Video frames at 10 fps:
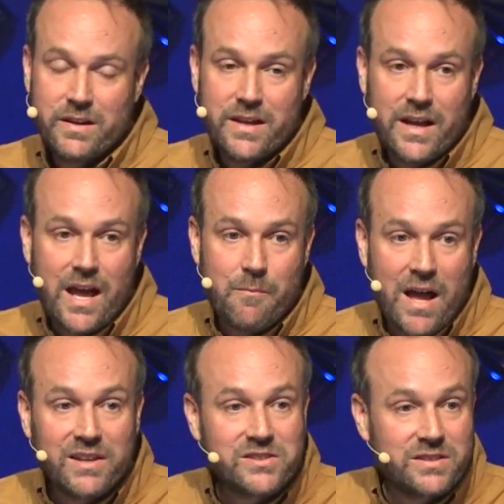And I'm
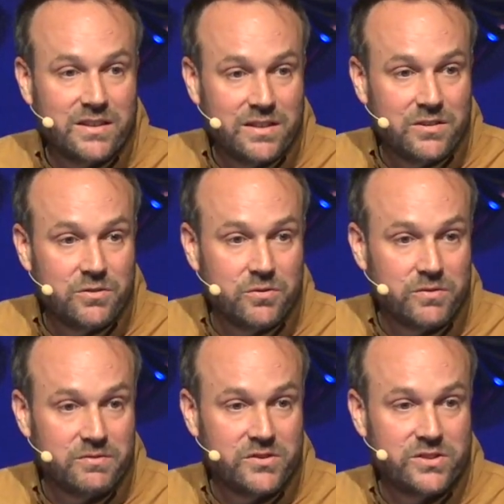asking
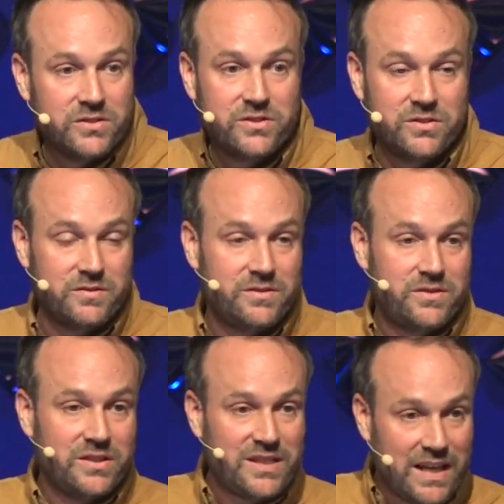you to
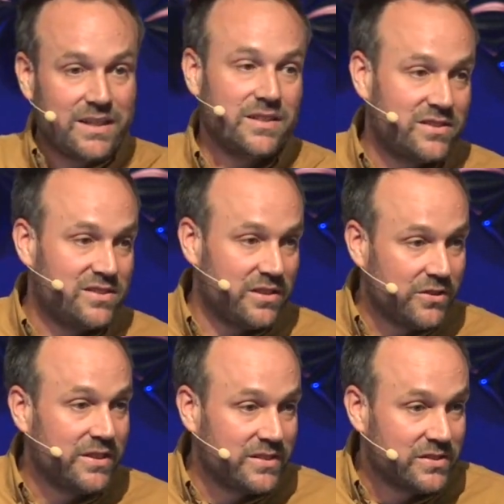take this
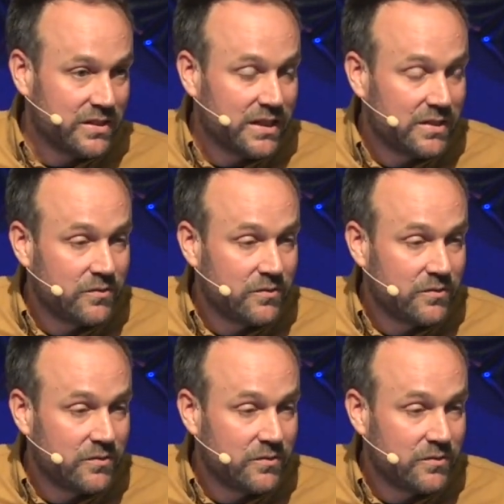seriously.